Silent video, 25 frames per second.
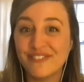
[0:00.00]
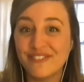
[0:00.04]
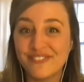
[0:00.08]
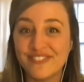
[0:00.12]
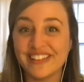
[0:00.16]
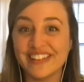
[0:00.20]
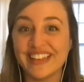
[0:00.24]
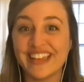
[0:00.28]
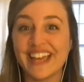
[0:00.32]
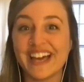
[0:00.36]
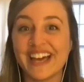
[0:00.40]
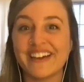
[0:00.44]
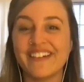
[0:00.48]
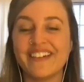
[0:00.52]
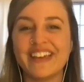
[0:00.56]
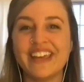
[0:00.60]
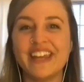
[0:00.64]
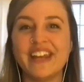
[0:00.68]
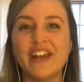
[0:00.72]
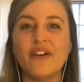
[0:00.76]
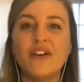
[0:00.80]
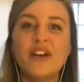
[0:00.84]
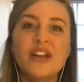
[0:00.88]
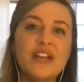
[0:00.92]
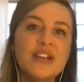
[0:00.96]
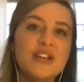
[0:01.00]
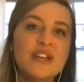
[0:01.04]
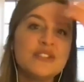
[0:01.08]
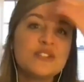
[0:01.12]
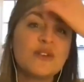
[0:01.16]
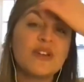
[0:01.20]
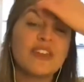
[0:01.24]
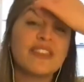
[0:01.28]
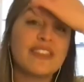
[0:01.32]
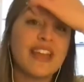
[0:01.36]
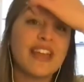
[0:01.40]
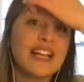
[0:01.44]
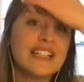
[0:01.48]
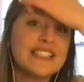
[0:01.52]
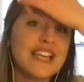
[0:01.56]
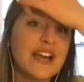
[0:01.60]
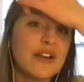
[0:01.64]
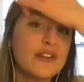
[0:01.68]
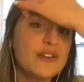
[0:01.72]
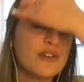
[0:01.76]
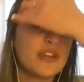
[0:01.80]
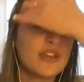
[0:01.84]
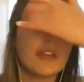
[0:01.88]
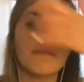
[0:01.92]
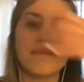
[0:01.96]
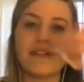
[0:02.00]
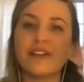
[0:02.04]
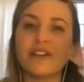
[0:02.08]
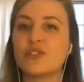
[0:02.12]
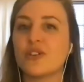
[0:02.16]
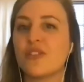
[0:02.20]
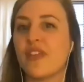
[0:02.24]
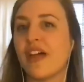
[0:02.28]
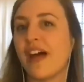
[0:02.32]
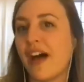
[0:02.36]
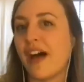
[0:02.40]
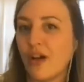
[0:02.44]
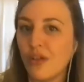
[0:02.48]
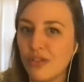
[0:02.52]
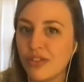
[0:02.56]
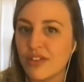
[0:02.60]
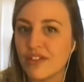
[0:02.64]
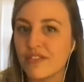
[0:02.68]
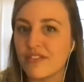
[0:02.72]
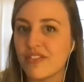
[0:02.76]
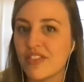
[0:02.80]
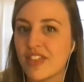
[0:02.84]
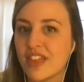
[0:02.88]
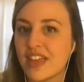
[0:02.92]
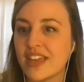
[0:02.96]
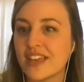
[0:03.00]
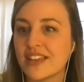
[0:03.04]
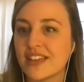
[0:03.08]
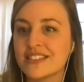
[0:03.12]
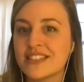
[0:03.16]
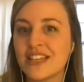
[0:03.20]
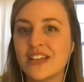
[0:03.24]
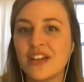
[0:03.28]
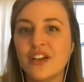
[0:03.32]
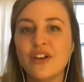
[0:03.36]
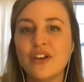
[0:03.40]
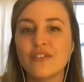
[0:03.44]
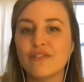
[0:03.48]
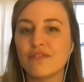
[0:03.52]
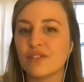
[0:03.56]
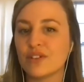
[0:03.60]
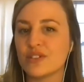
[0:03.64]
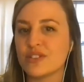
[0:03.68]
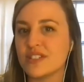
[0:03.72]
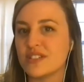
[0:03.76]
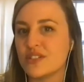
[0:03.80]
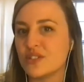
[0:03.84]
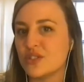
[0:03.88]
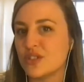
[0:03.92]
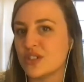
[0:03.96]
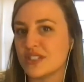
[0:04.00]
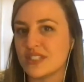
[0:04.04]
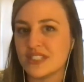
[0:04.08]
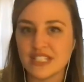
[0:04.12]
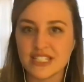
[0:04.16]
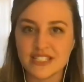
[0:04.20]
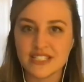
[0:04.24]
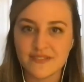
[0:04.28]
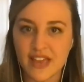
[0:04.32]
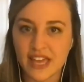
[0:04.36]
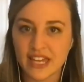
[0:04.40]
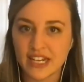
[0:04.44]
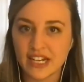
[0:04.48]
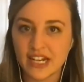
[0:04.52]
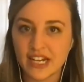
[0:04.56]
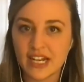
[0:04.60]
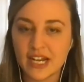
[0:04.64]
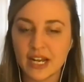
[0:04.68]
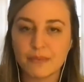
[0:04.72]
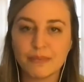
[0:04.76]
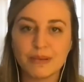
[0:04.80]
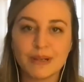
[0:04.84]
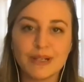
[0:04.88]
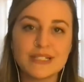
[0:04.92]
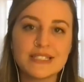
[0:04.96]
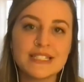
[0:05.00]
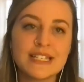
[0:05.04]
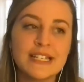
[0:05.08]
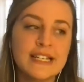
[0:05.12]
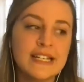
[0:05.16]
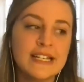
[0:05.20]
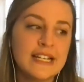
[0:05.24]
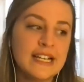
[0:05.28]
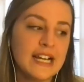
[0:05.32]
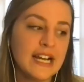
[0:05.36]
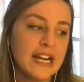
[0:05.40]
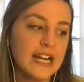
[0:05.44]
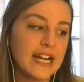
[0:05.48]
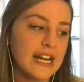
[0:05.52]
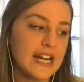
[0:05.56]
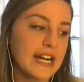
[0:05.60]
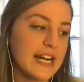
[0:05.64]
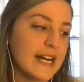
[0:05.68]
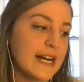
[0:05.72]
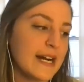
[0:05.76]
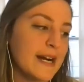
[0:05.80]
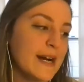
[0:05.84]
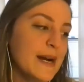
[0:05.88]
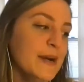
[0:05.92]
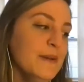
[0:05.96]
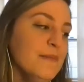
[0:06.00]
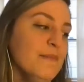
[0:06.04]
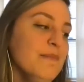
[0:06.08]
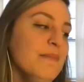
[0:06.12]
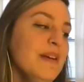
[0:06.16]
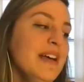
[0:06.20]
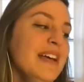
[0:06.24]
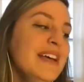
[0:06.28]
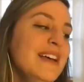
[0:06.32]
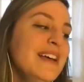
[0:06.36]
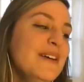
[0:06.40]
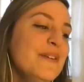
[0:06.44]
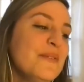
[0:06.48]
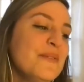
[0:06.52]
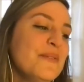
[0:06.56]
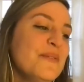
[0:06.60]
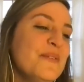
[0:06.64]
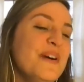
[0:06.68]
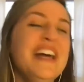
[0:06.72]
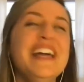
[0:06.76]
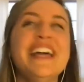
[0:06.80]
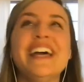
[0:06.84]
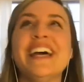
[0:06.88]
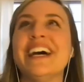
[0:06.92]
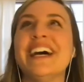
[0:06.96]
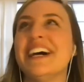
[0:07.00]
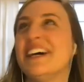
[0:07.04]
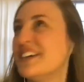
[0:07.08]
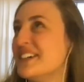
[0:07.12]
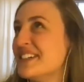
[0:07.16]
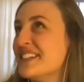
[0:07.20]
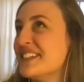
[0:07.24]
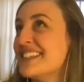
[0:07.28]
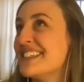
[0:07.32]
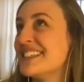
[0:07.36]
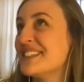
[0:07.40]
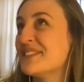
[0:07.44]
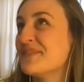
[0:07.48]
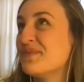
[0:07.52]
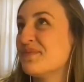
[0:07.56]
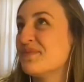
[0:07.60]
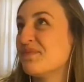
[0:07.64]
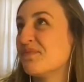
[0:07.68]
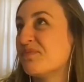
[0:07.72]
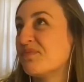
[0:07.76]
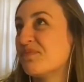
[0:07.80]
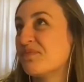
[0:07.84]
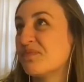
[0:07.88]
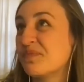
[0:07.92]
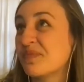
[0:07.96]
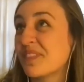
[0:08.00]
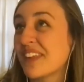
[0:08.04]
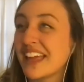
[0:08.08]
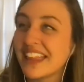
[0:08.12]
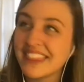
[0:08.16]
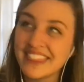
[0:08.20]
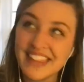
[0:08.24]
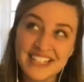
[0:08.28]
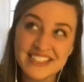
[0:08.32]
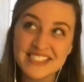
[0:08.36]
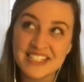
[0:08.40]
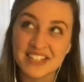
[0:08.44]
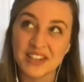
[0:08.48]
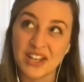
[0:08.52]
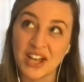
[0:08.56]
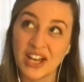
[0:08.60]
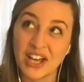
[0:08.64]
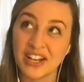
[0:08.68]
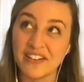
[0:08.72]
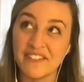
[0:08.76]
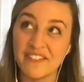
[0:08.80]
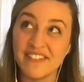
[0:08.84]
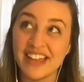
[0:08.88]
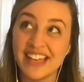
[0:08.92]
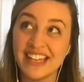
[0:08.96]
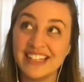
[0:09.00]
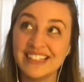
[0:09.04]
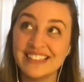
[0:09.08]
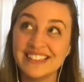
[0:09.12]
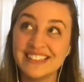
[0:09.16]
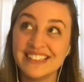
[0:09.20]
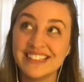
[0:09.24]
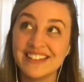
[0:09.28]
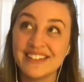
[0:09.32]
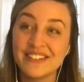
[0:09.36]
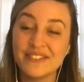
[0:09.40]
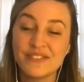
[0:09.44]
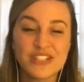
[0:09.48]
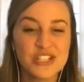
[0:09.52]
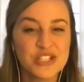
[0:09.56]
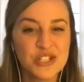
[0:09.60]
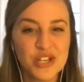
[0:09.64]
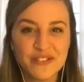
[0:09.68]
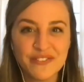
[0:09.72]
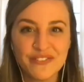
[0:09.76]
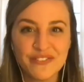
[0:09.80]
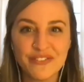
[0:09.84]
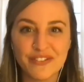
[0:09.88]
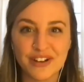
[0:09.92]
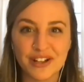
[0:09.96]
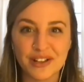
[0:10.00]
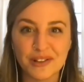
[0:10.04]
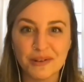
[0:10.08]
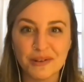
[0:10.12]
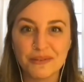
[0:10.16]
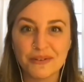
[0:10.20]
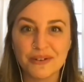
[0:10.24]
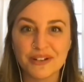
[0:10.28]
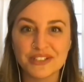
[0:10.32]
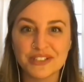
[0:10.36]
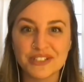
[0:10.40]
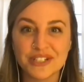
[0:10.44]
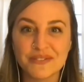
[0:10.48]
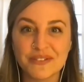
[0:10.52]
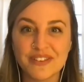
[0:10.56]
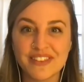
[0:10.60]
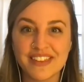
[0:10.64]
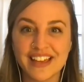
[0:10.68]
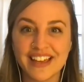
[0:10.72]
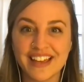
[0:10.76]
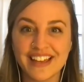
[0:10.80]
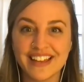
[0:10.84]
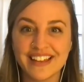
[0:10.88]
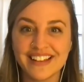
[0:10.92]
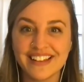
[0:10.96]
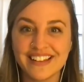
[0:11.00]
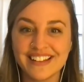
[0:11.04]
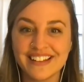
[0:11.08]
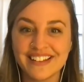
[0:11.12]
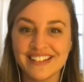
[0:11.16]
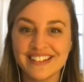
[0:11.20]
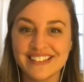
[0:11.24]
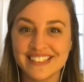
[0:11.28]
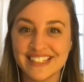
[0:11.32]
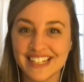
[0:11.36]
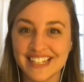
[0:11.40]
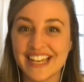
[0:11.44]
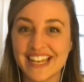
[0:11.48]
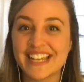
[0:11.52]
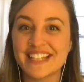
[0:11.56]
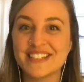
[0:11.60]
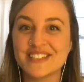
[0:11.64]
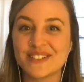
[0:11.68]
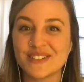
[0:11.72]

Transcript: filling out, you know. So, like, that's how you can measure the health of things versus mm. just these vanity numbers. Um, what else? That's a lot of it. Did you have a follow up question with that? did I answer?